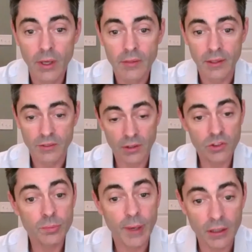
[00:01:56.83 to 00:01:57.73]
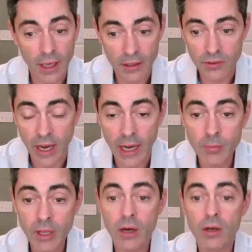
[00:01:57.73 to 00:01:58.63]
They tend to spend a lot of time
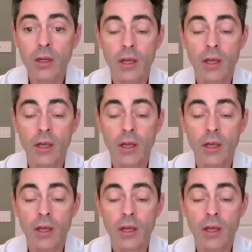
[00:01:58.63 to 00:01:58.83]
there.